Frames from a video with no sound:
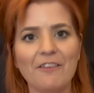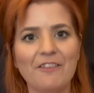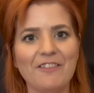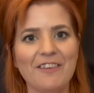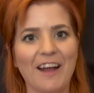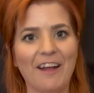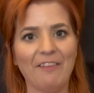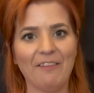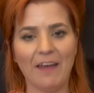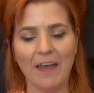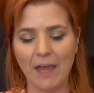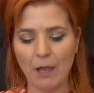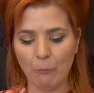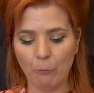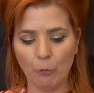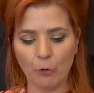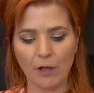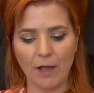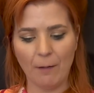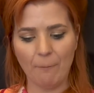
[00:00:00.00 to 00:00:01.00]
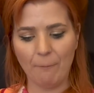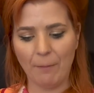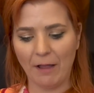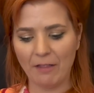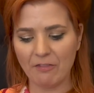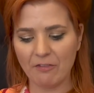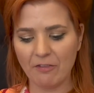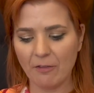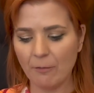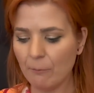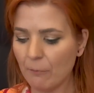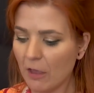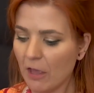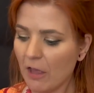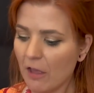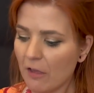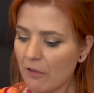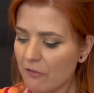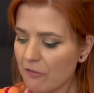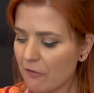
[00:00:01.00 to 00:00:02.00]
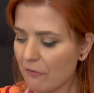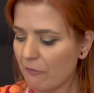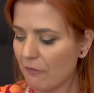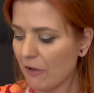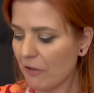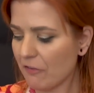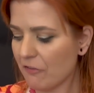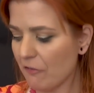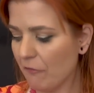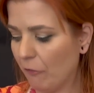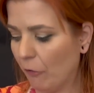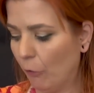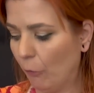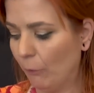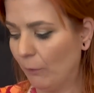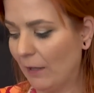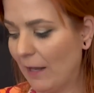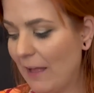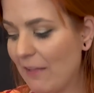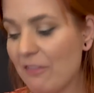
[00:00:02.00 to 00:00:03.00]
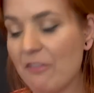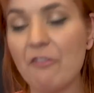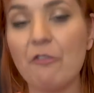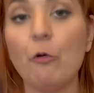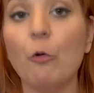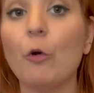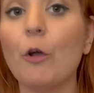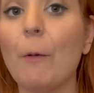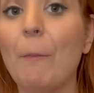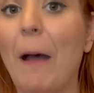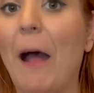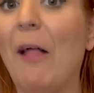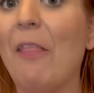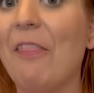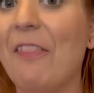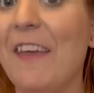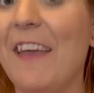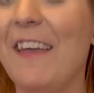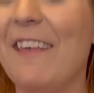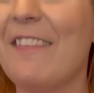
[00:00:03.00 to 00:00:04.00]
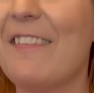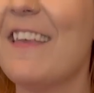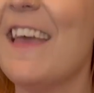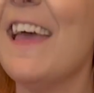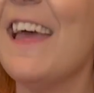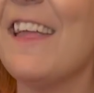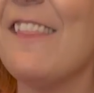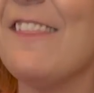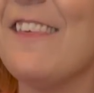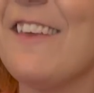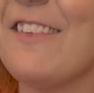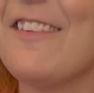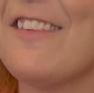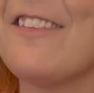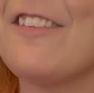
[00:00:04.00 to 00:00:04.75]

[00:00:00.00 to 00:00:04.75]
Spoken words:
down there and we'll come back to them. So first of all, let's talk about this. This is a